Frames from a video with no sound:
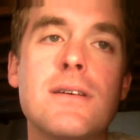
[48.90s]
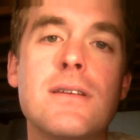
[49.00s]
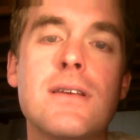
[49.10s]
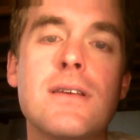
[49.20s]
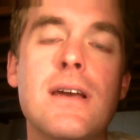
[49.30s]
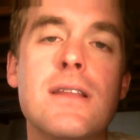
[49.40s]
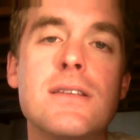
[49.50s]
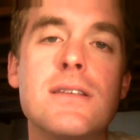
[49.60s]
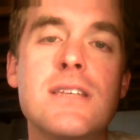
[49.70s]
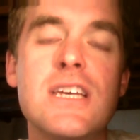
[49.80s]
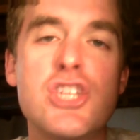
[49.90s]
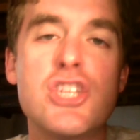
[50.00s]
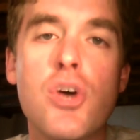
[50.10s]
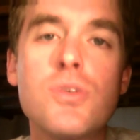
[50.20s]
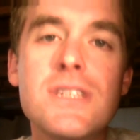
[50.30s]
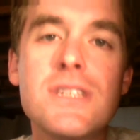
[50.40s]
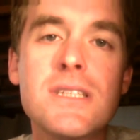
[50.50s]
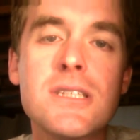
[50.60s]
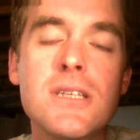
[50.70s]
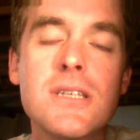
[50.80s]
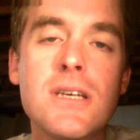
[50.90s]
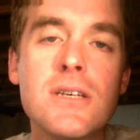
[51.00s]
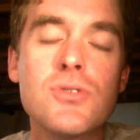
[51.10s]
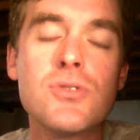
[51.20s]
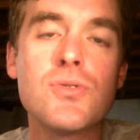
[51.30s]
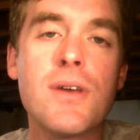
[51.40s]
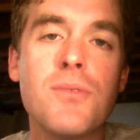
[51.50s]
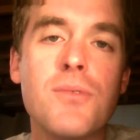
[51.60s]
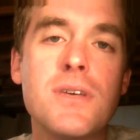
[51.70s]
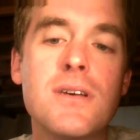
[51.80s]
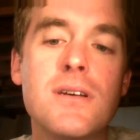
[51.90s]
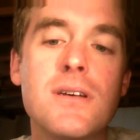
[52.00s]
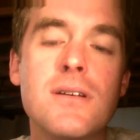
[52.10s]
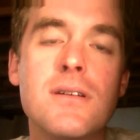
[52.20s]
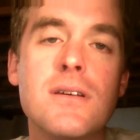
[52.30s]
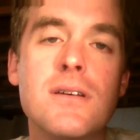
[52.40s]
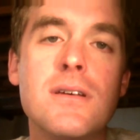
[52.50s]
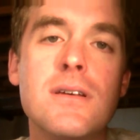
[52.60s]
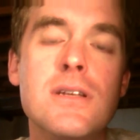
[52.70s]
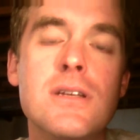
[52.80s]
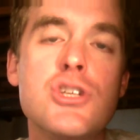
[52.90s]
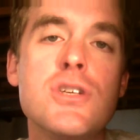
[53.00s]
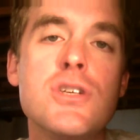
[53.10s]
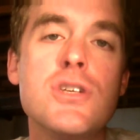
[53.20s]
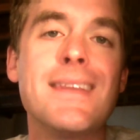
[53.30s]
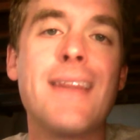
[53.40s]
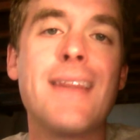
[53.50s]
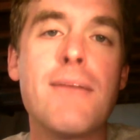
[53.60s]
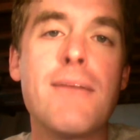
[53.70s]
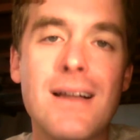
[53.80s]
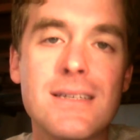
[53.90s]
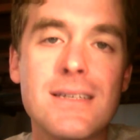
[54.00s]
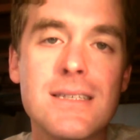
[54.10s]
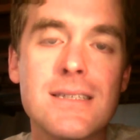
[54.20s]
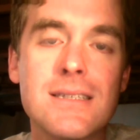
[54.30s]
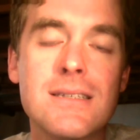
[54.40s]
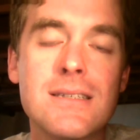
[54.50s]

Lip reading: kind of this ketosis so that we can initiate lipolysis.